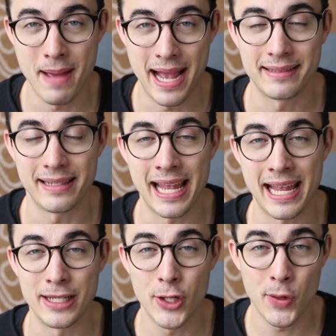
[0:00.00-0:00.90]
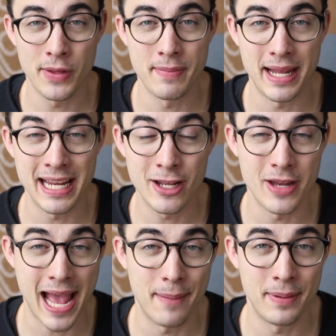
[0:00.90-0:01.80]
Matt and told him that it
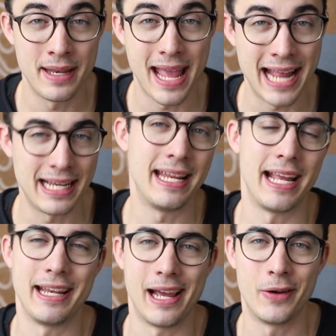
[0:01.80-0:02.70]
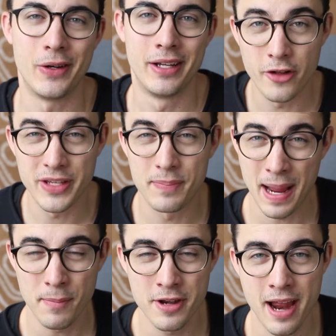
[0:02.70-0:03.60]
could happen any day now. On
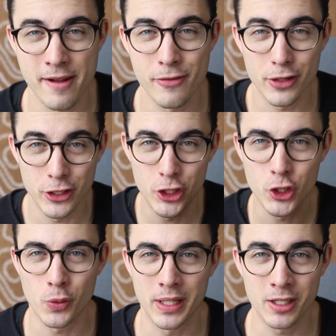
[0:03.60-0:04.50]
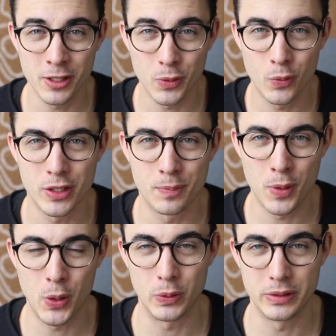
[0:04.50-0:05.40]
September 9th, the trigger was
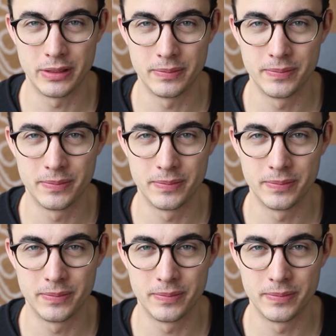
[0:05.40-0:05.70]
pulled.